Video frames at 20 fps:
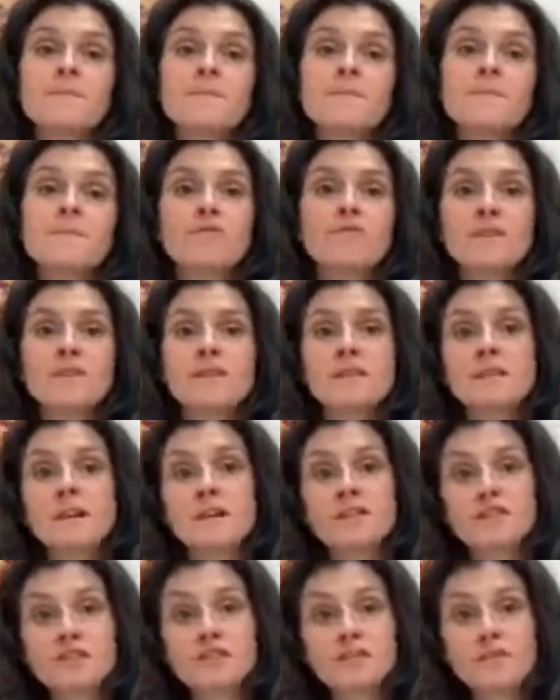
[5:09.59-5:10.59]
if we
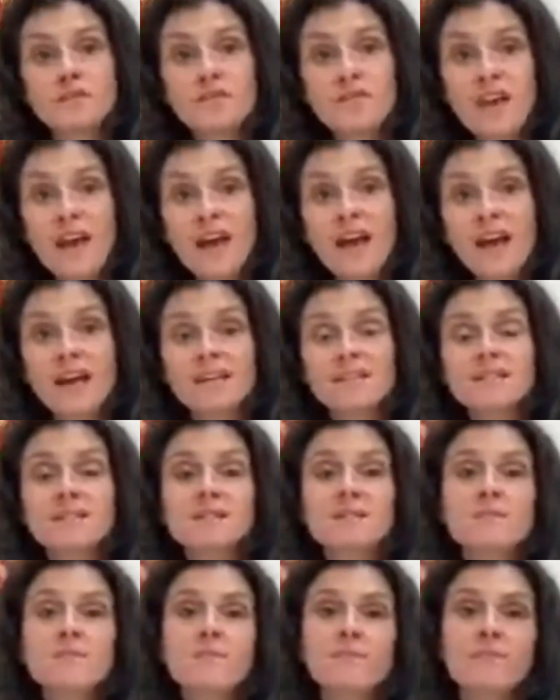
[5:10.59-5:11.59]
detox too
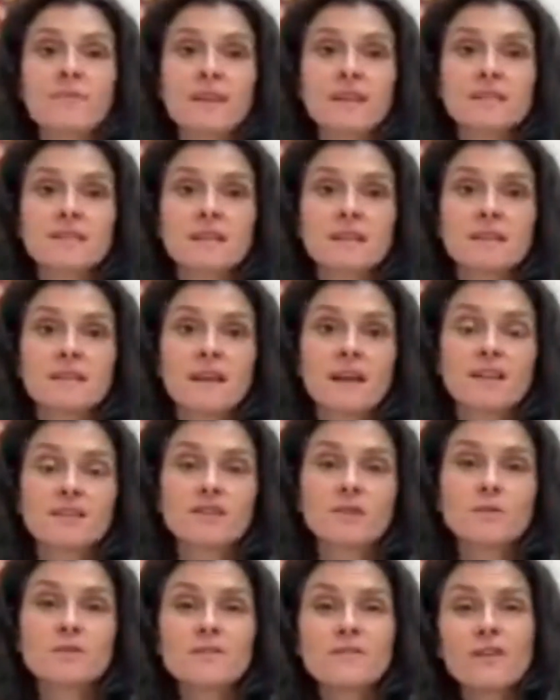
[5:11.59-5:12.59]
fast, things like that.
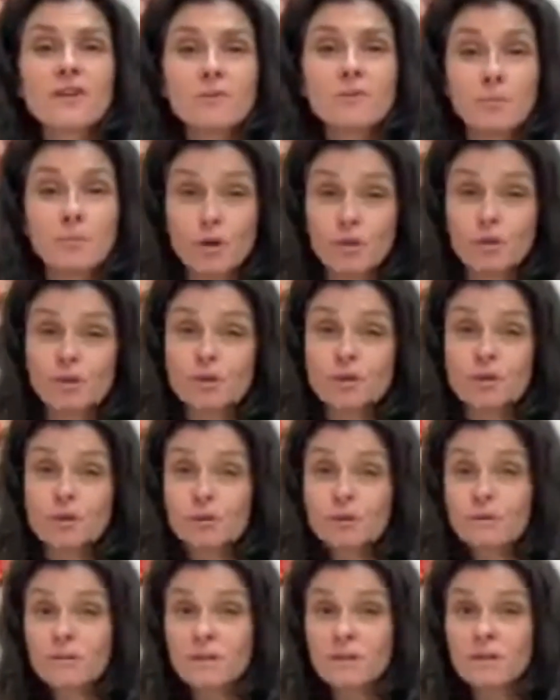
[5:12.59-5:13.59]
So it's very
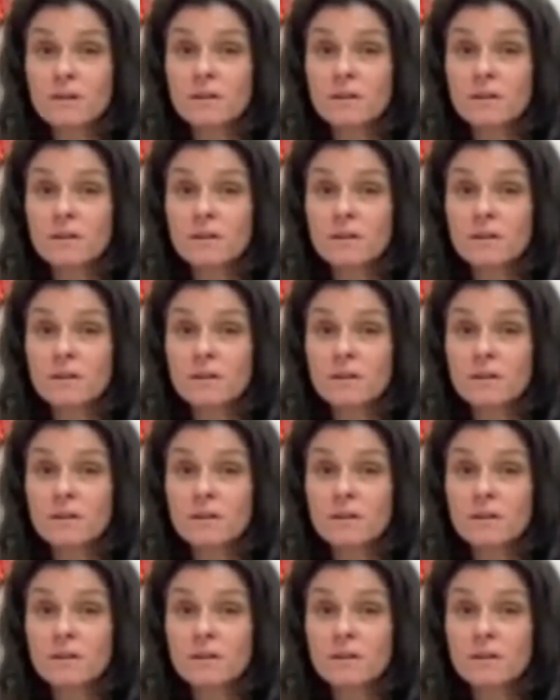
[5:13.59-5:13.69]
personal.